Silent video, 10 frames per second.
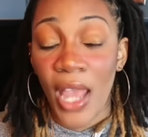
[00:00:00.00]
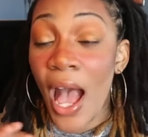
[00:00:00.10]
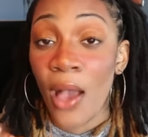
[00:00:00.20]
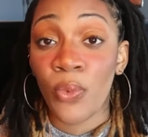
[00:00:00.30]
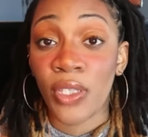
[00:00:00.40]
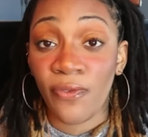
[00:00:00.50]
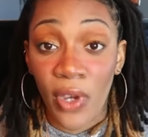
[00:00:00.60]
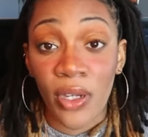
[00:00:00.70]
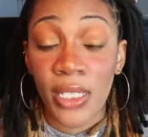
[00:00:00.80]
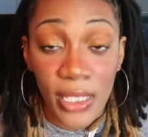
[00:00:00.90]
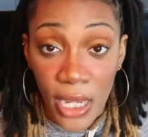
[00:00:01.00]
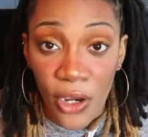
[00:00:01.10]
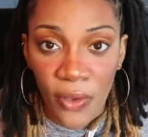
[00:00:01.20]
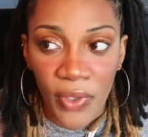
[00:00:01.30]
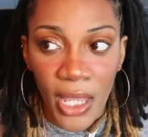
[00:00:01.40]
I was very
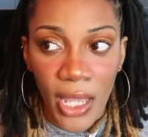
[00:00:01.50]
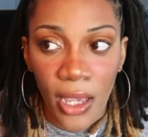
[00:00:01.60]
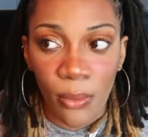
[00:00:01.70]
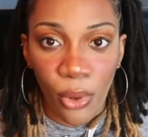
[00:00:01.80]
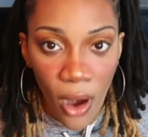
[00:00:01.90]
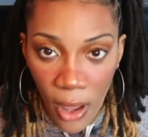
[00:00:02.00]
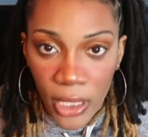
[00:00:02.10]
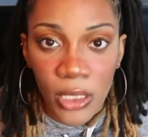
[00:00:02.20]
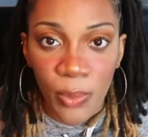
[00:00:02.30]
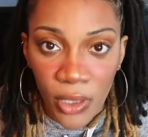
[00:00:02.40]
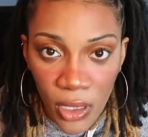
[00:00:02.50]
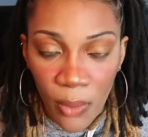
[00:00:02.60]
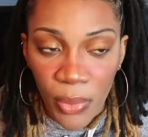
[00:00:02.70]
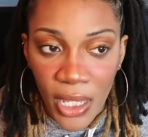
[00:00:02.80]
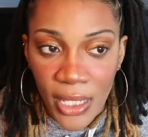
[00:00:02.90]
scared of getting product
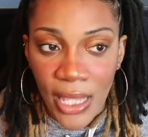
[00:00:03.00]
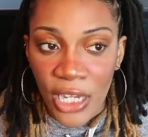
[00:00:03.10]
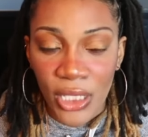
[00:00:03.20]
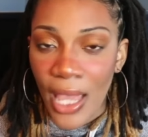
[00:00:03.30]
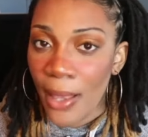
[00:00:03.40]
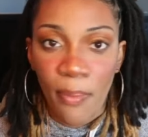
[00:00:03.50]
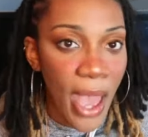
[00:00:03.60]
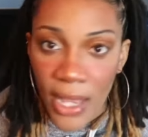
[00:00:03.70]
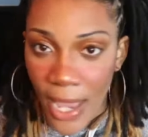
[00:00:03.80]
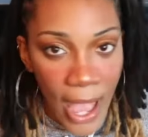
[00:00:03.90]
buildup because I just had bad